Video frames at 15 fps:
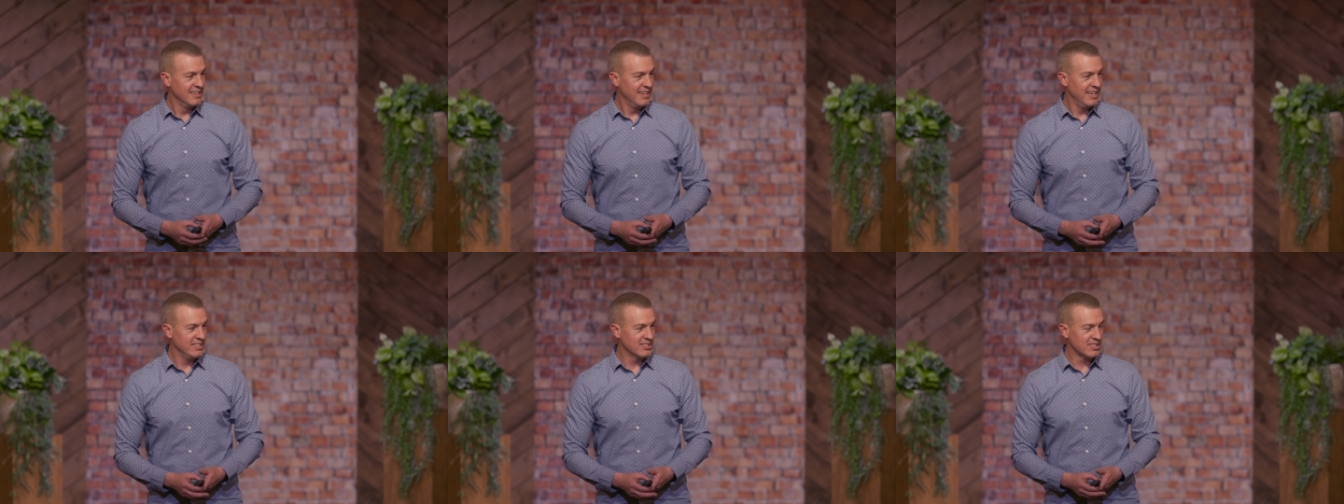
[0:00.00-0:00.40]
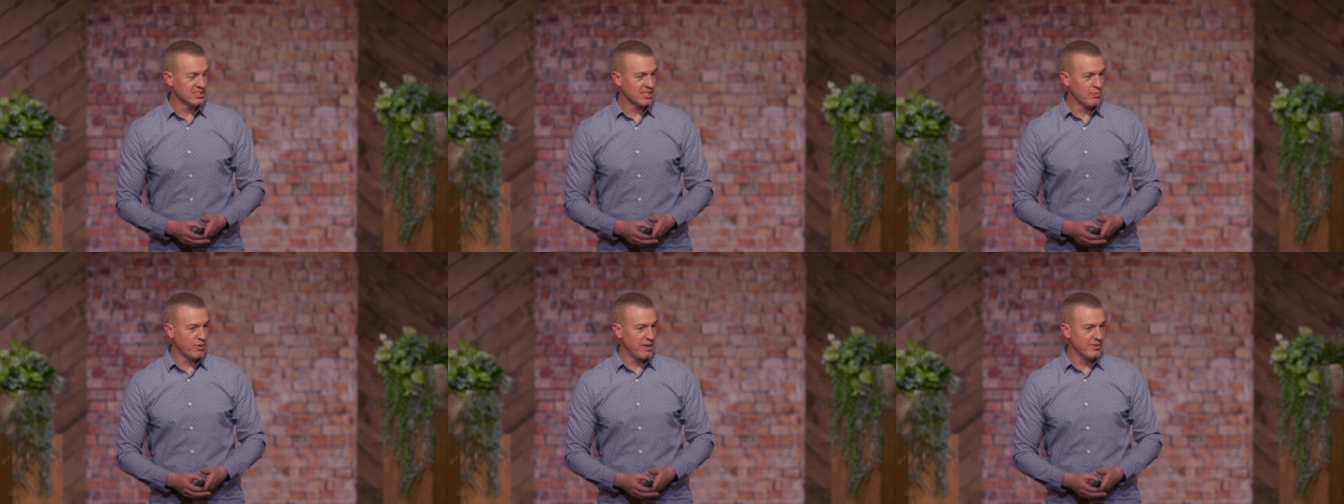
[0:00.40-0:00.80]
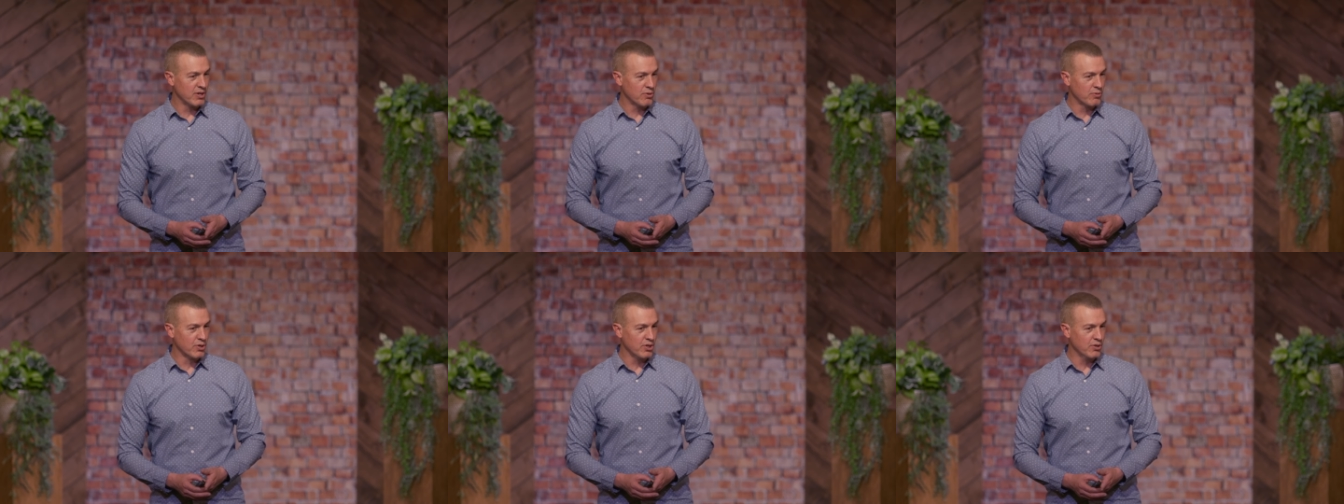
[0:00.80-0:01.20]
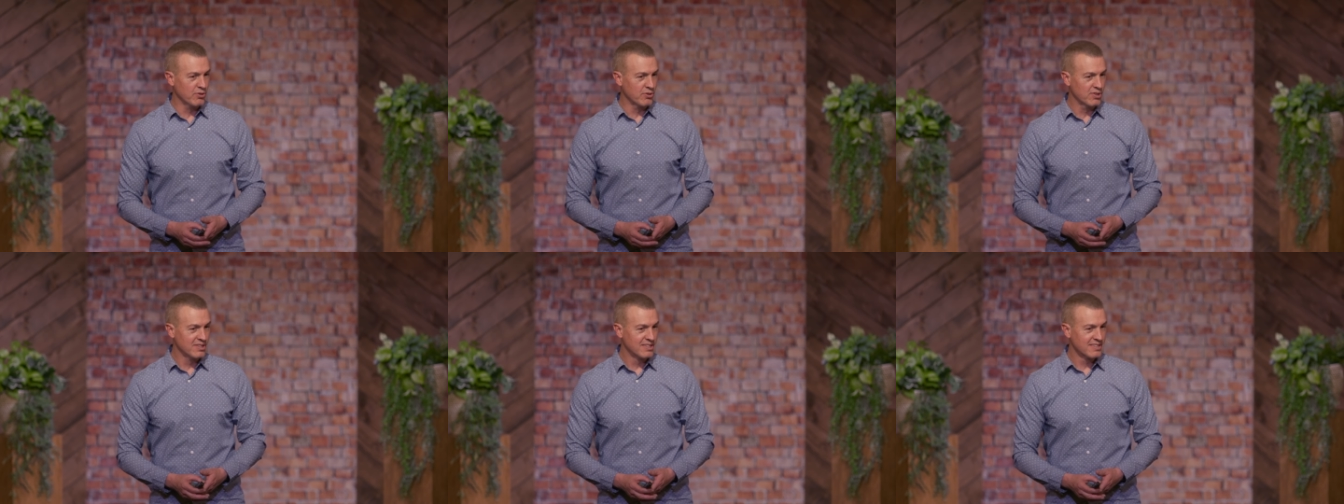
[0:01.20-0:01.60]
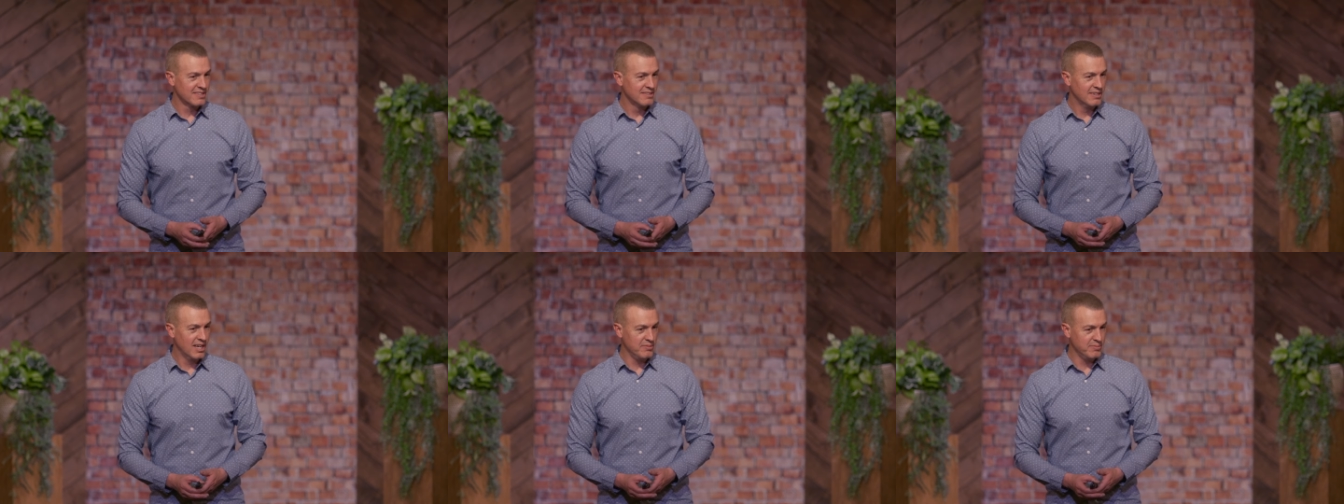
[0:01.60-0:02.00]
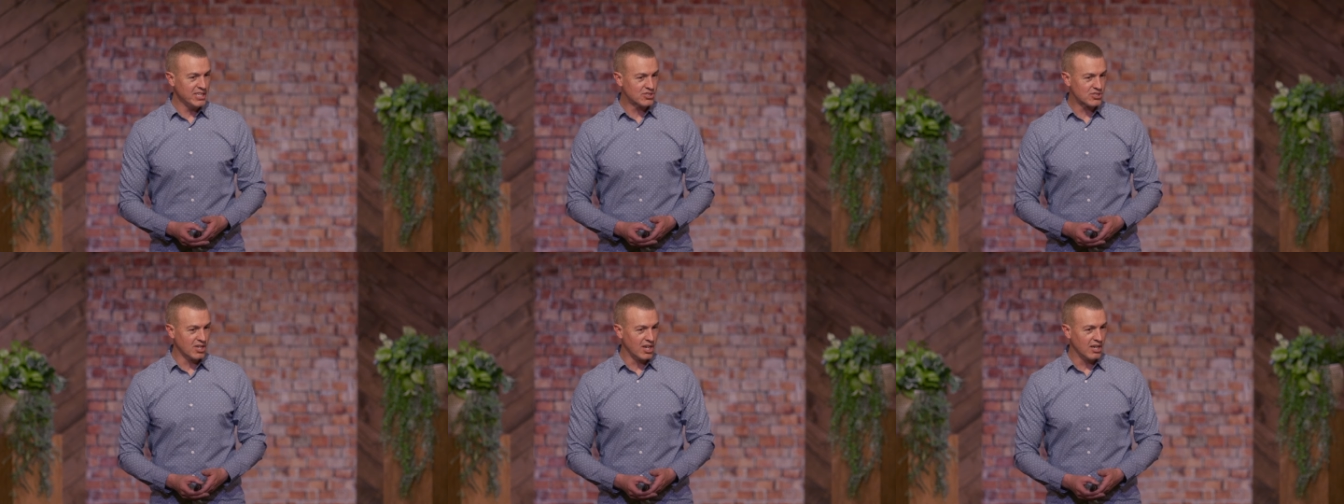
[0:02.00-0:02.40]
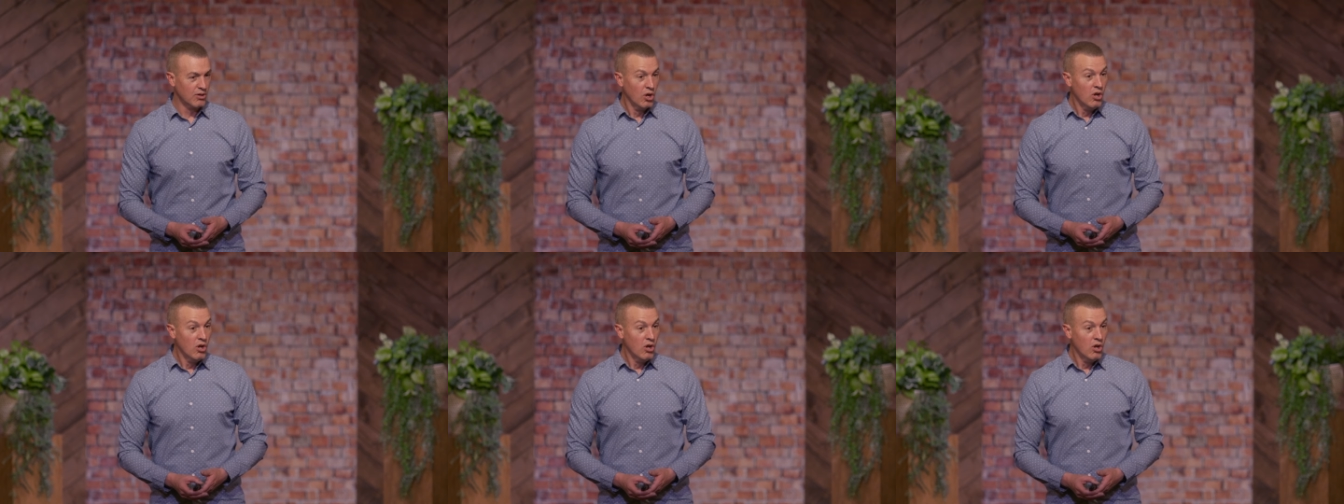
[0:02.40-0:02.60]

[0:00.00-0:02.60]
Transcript: And he's going to say, wait a minute, who are you? I'm Esau.